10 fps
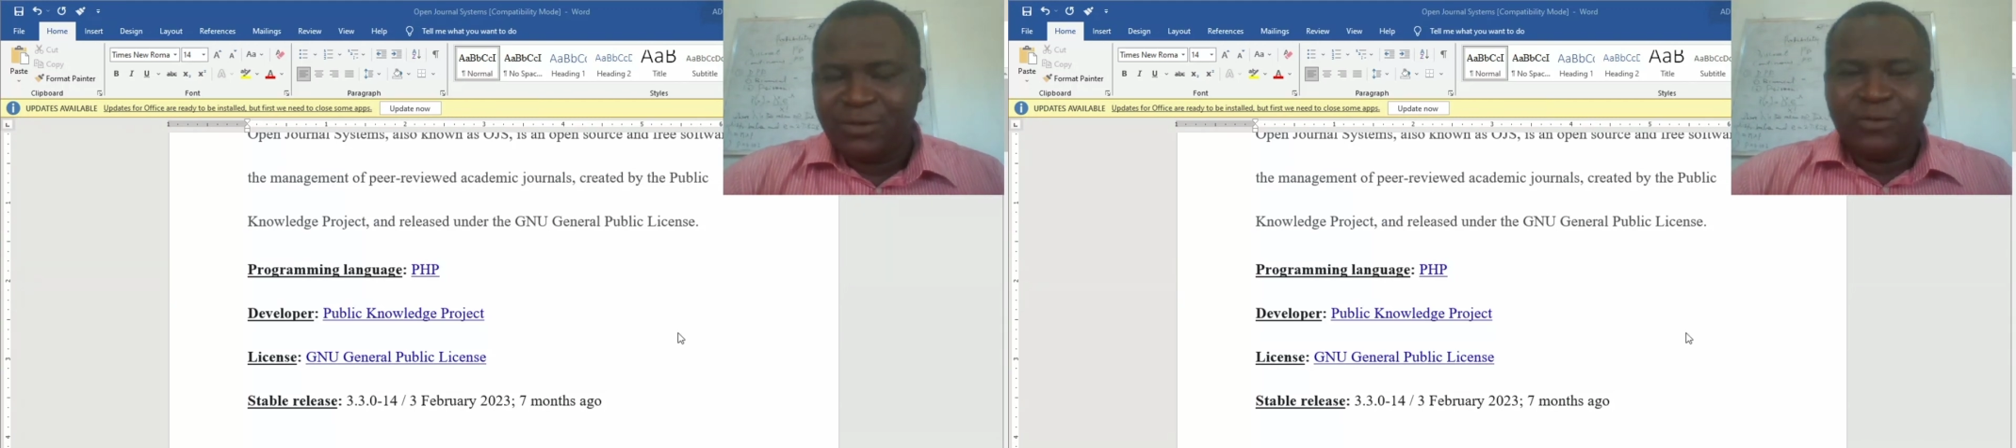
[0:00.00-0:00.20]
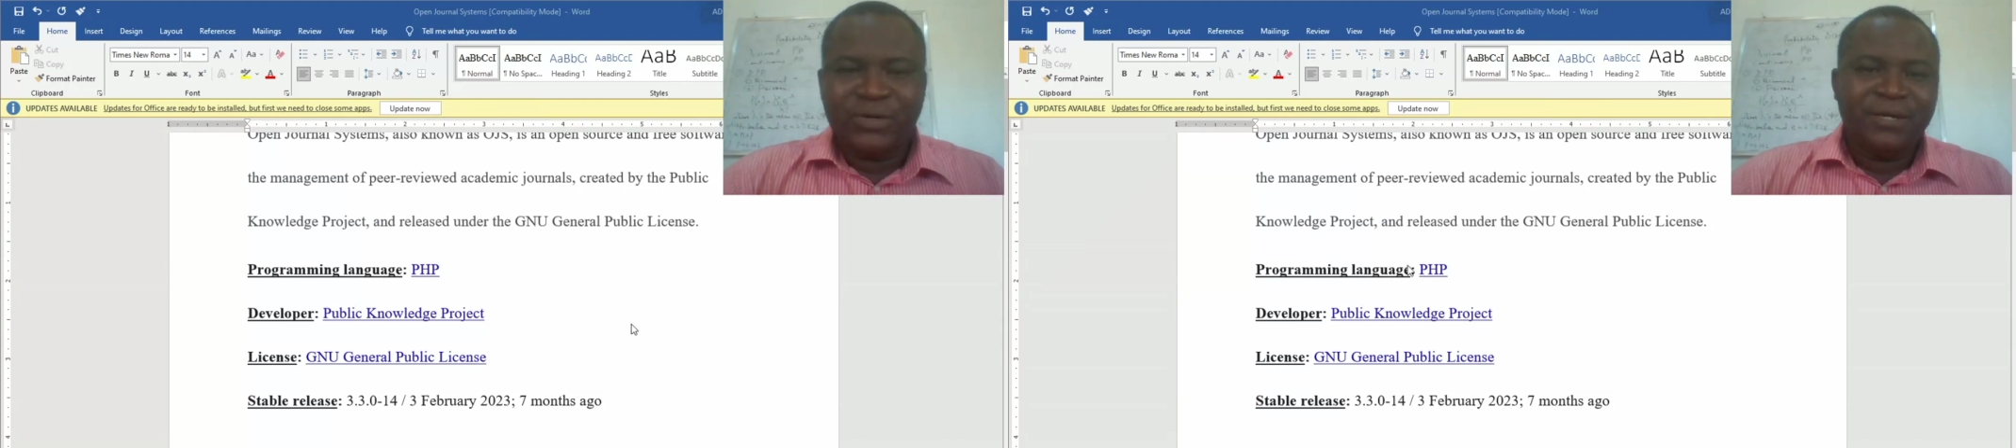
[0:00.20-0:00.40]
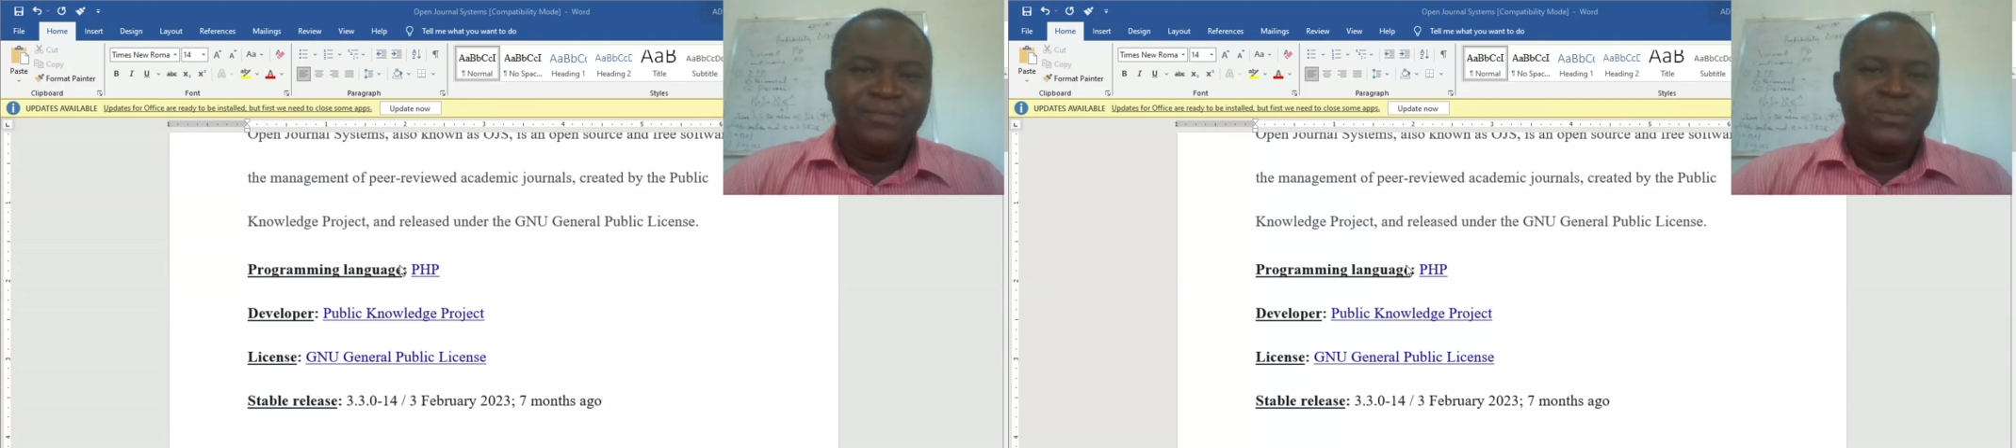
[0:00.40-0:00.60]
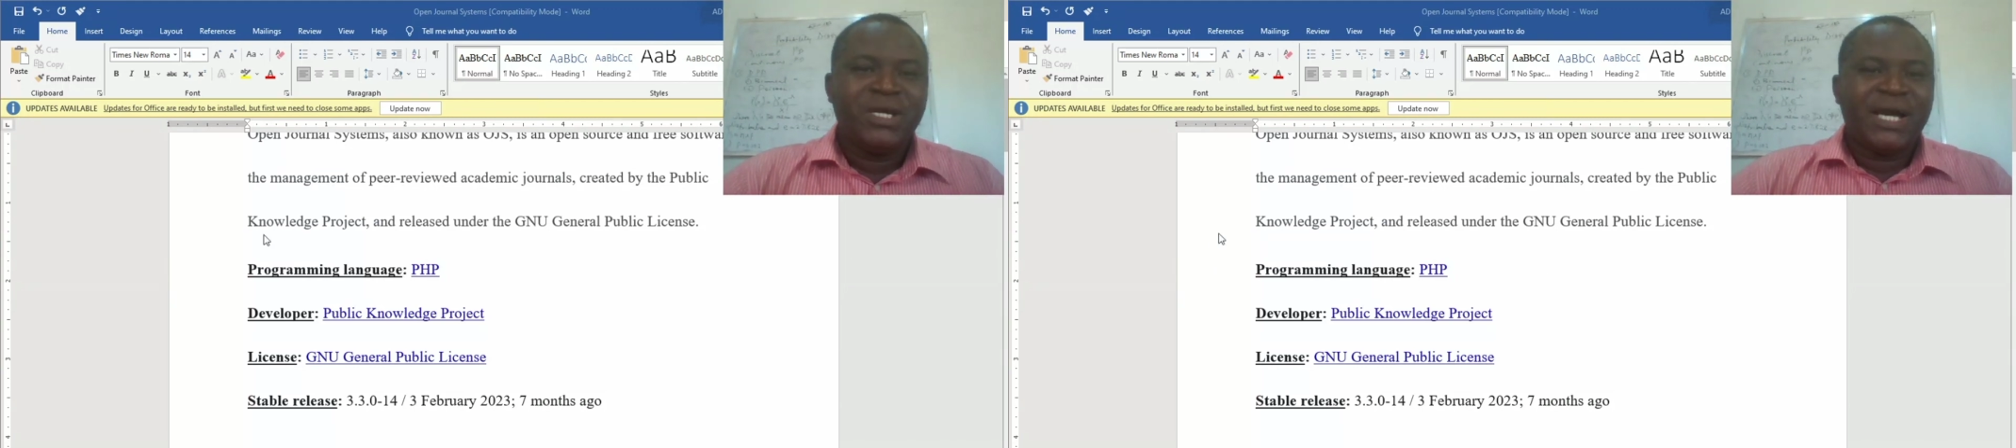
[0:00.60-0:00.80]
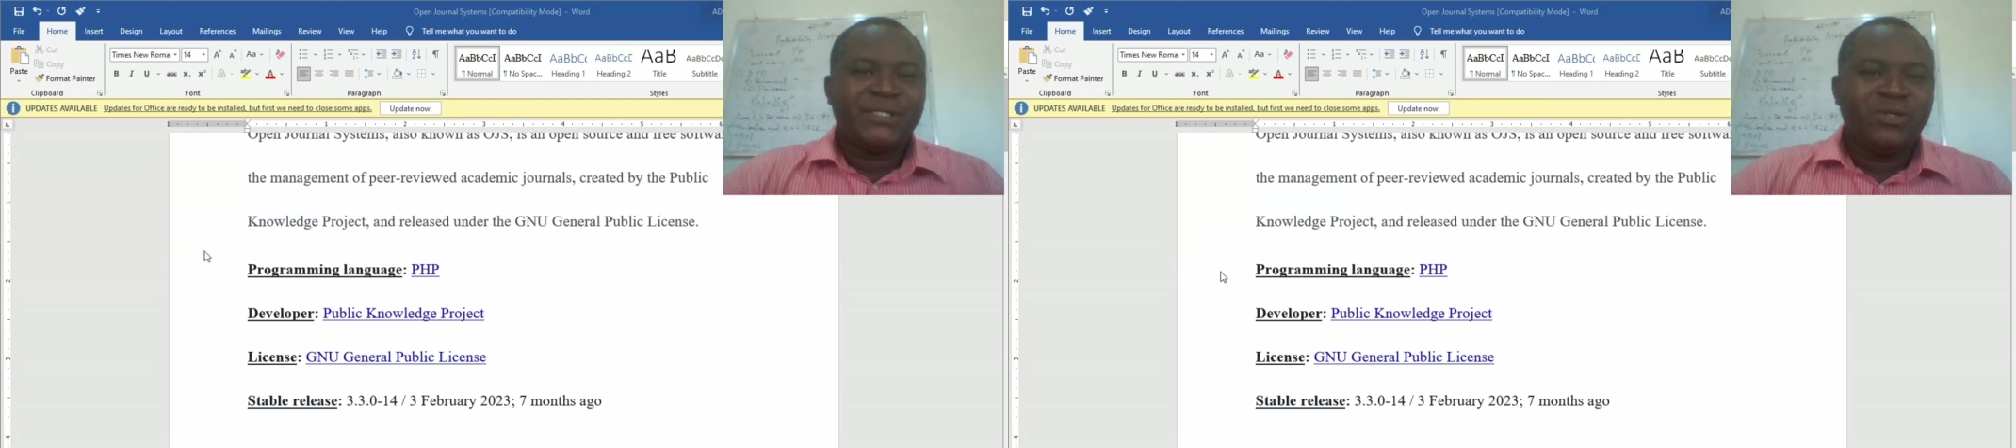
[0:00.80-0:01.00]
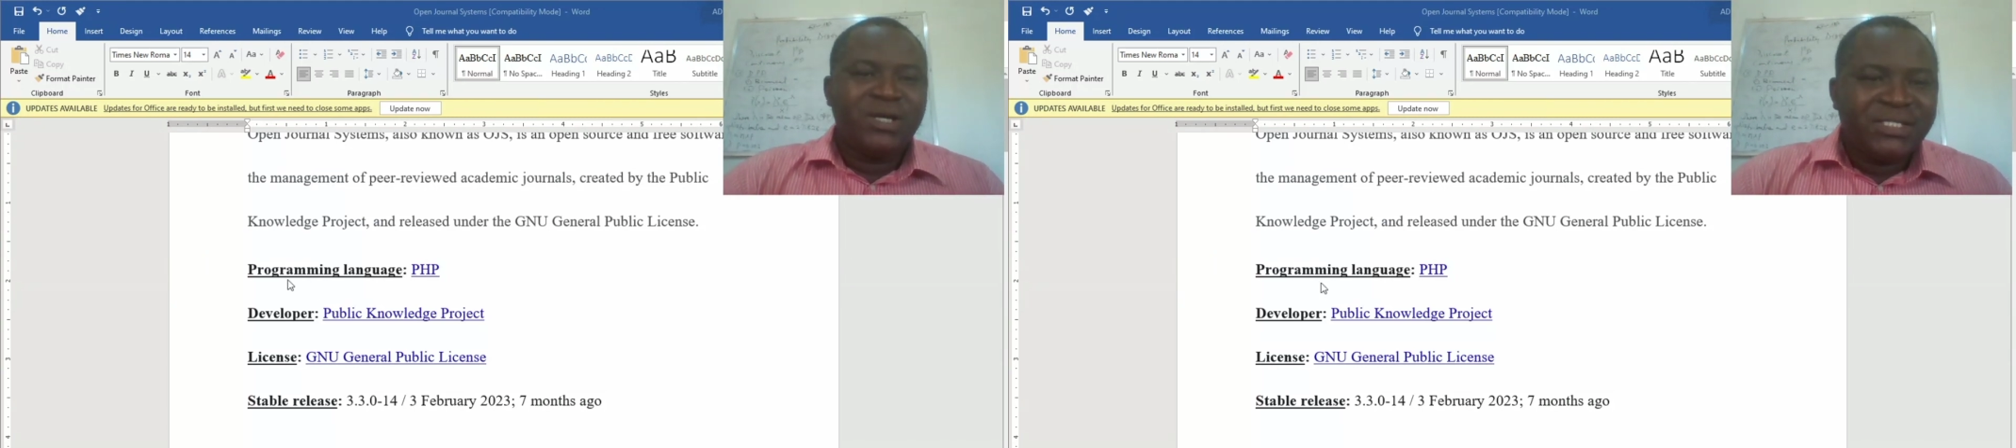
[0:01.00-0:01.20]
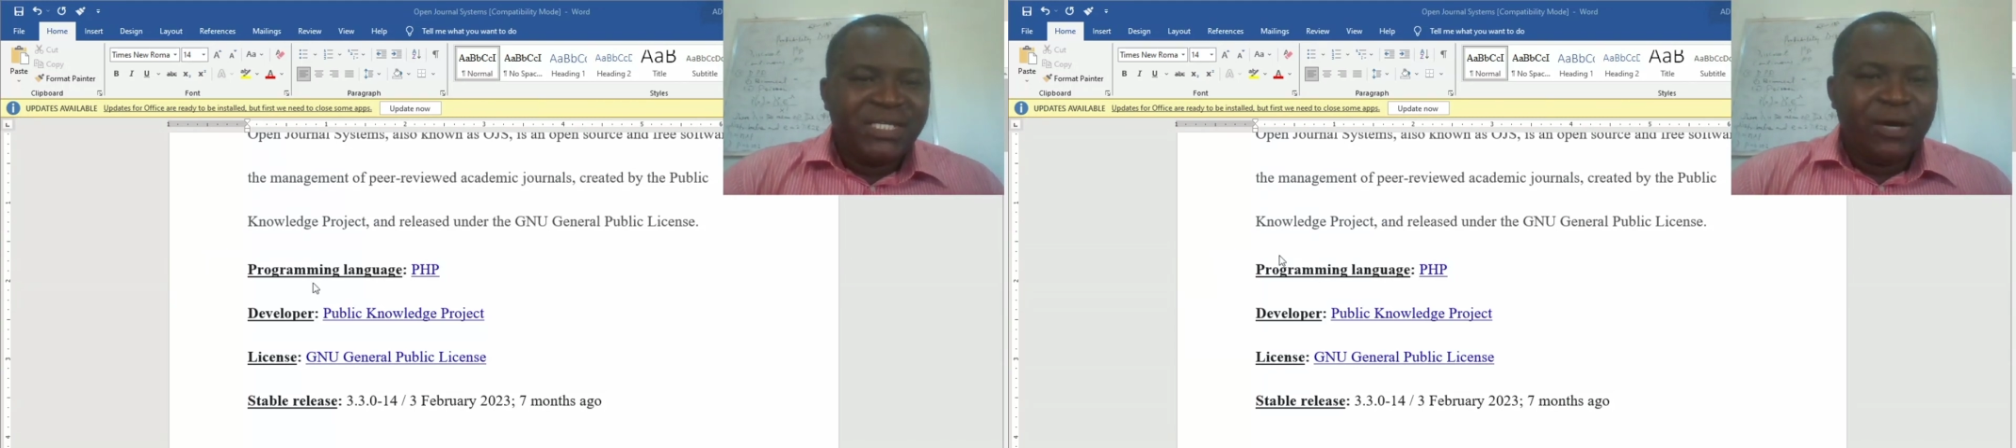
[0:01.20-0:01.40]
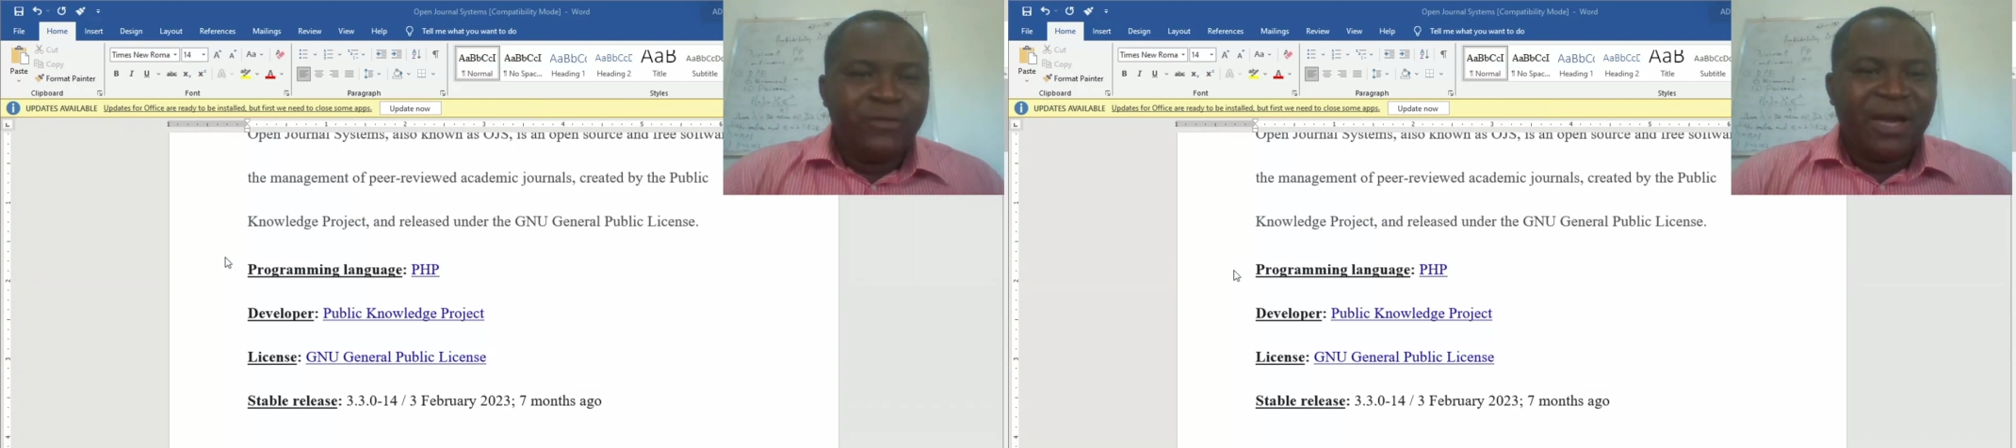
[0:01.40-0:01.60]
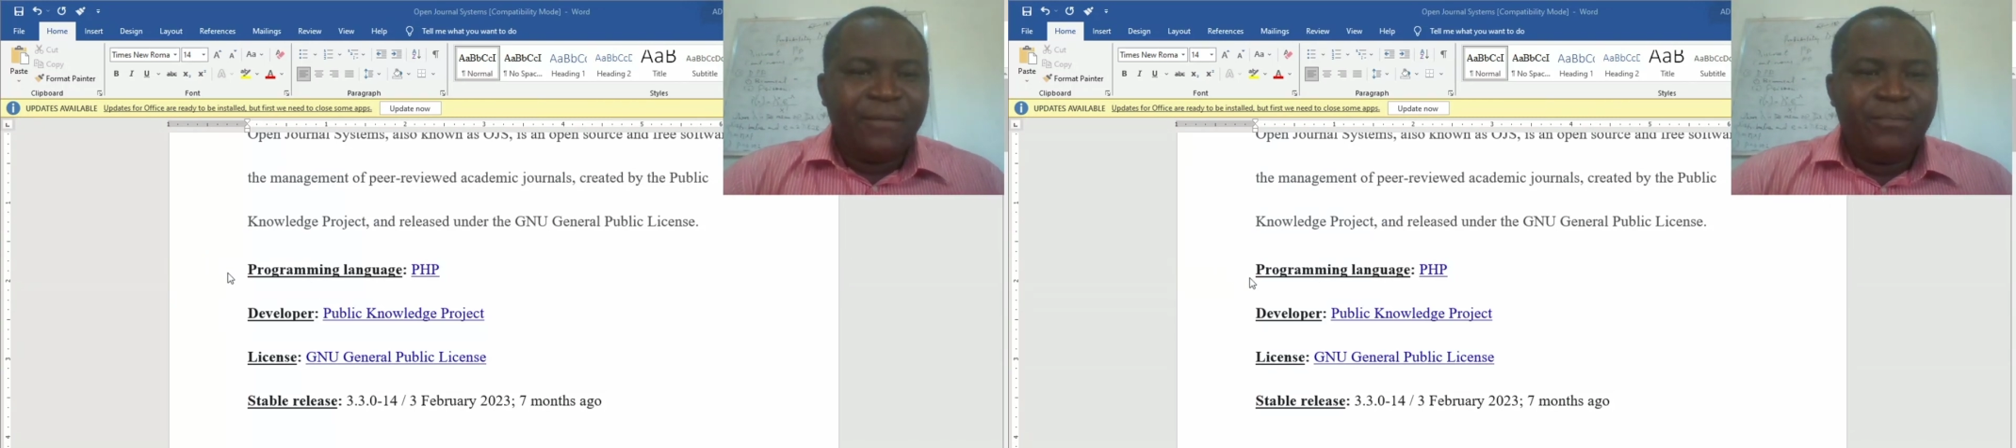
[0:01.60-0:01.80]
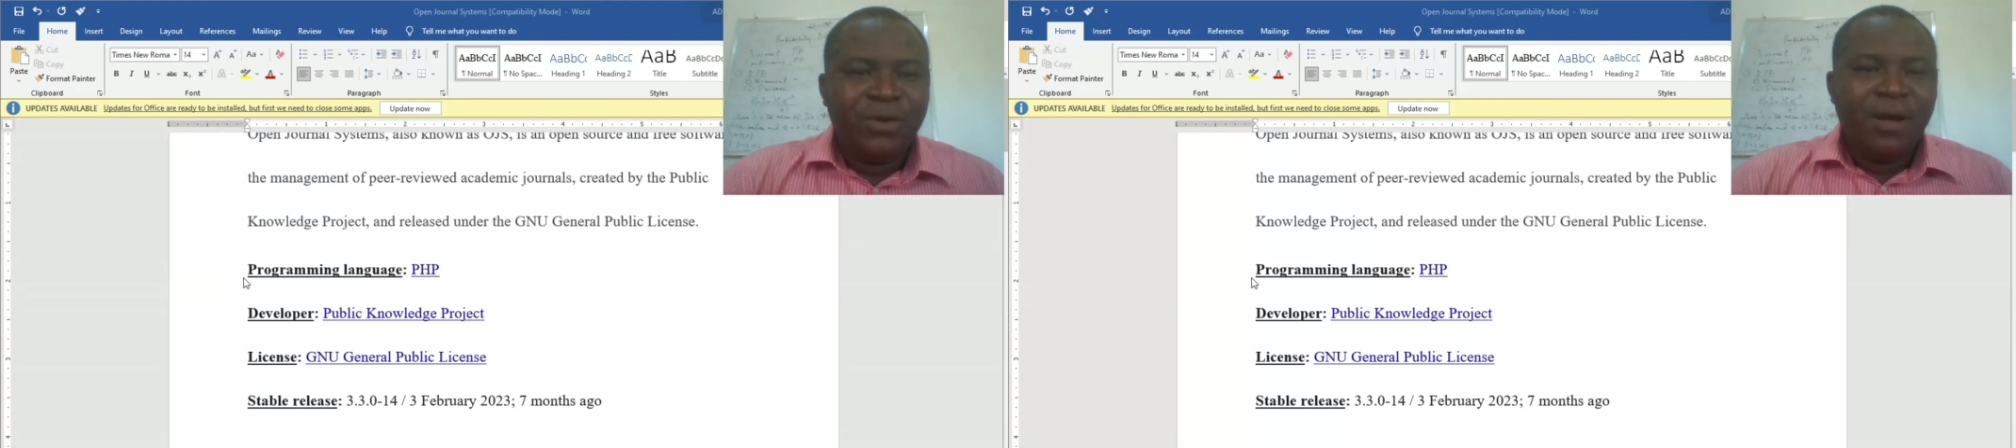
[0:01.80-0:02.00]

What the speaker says: Okay? As you can see here, we have